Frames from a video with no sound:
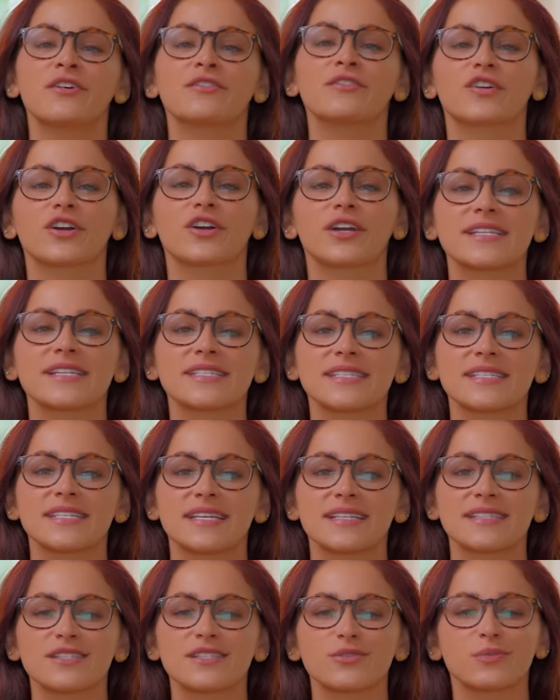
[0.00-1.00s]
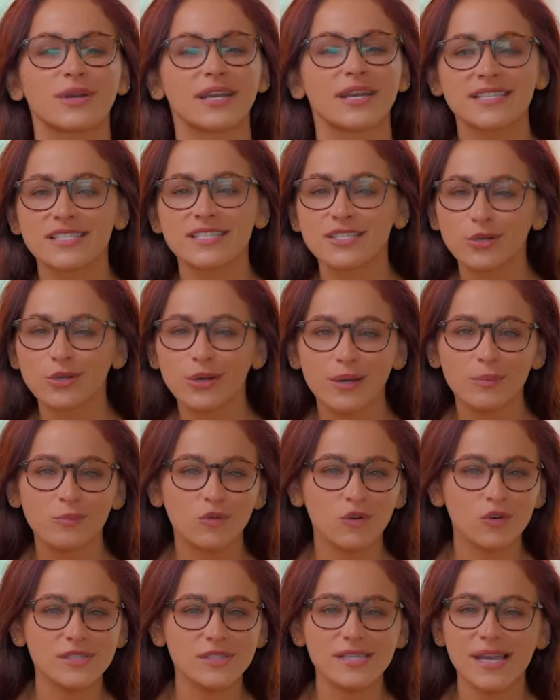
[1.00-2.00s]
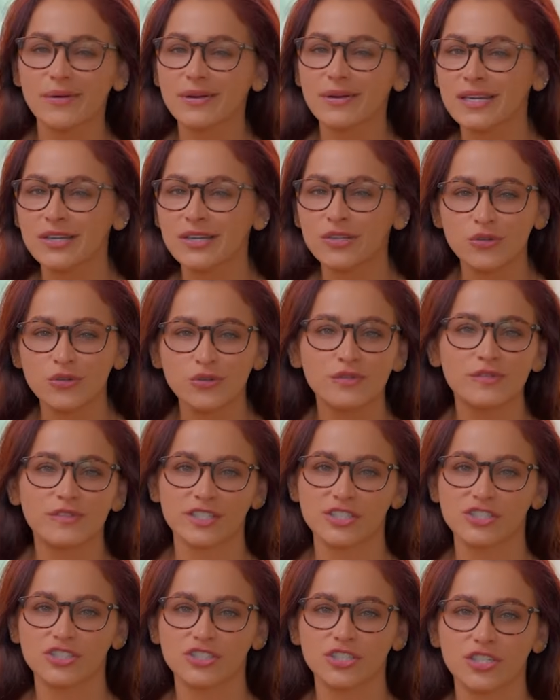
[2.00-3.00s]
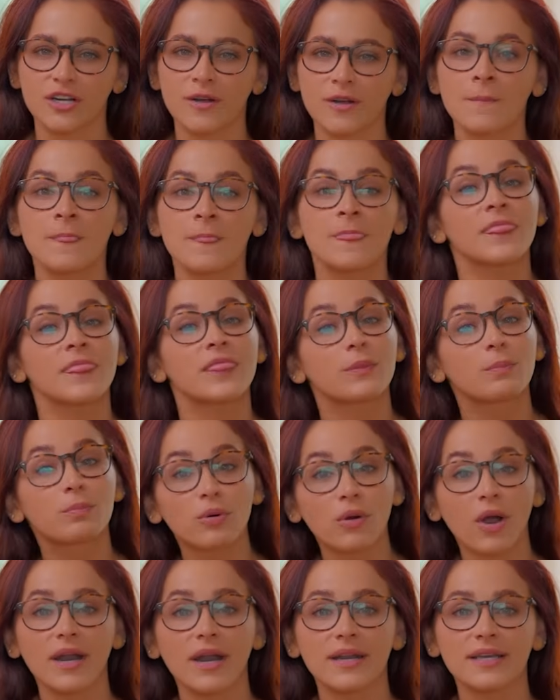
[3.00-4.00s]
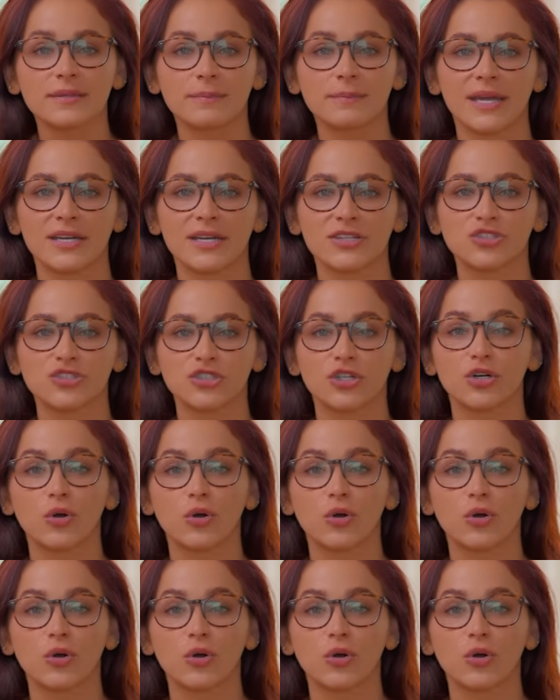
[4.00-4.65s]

For instance, when Instagram rolls out a new feature, the product manager